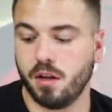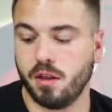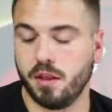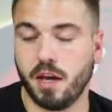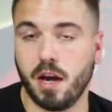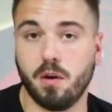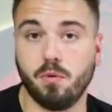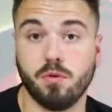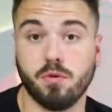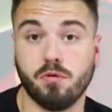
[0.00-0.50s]

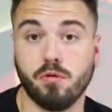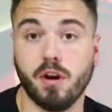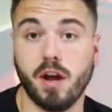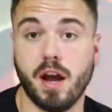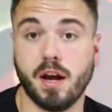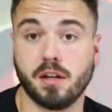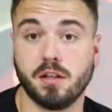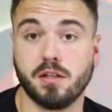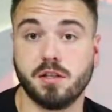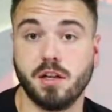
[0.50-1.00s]
that would
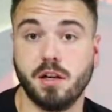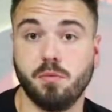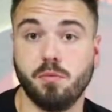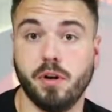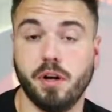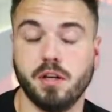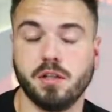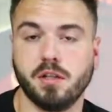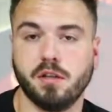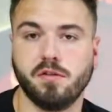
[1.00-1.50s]
react the same
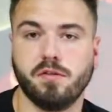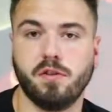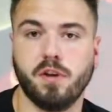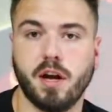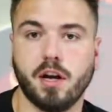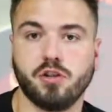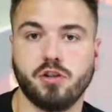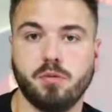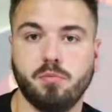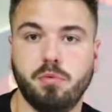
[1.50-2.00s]
way as if you
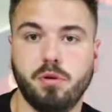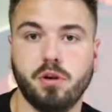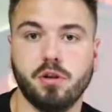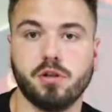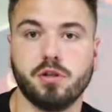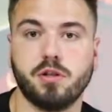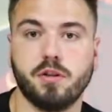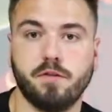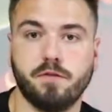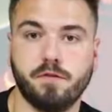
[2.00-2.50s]
actually
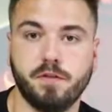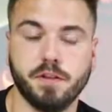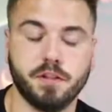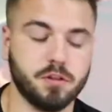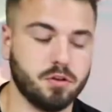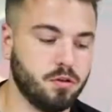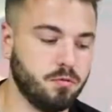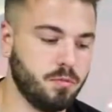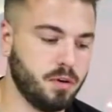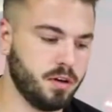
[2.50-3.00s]
pushed a
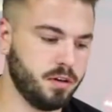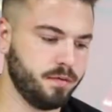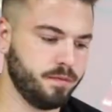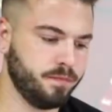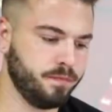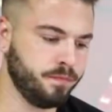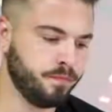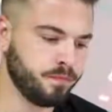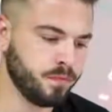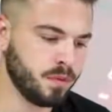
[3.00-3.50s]
physical button.